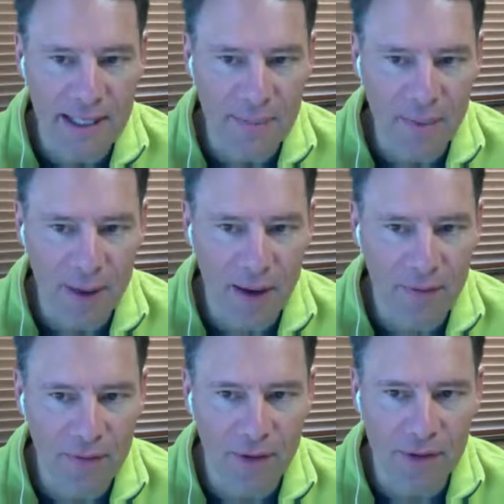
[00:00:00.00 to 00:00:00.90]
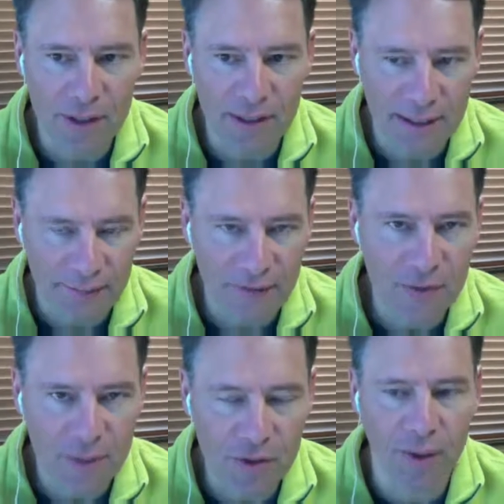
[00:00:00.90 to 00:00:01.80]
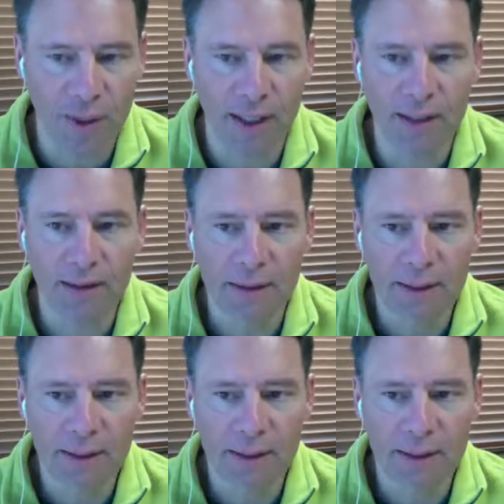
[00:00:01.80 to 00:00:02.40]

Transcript: keep in mind that there's a difference between